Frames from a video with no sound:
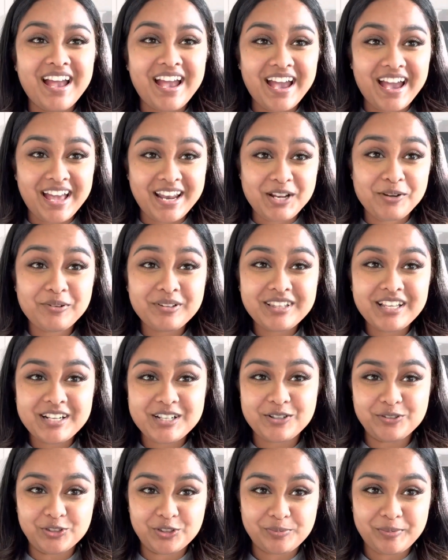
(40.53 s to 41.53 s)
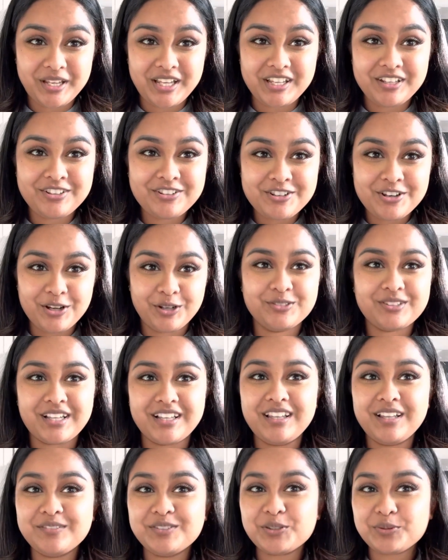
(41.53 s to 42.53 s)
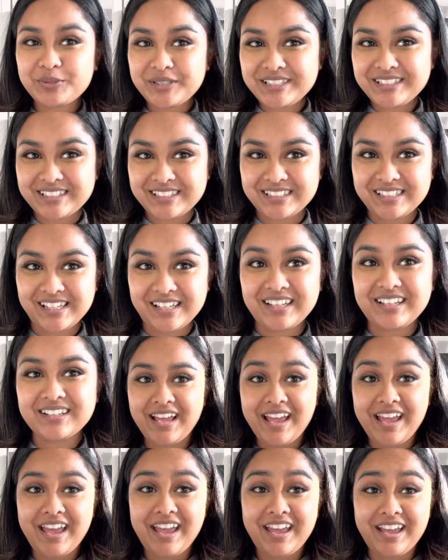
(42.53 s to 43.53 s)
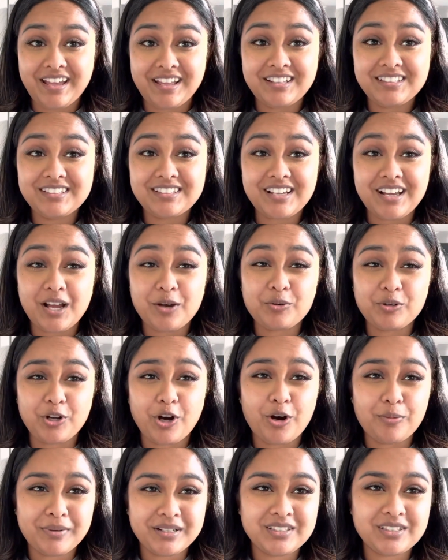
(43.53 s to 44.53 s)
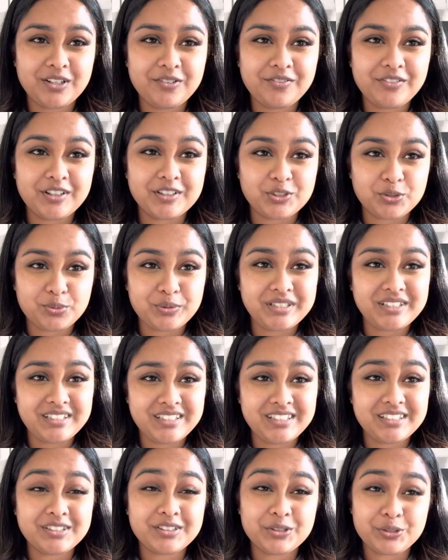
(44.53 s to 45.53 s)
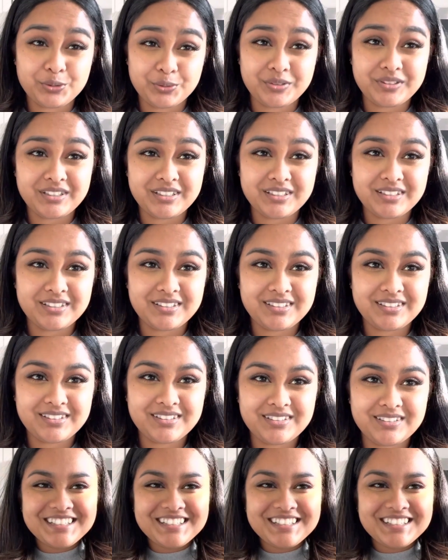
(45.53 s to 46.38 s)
Anyone that knows me knows I love sweet tea, and I would call myself a sweet tea enthusiast.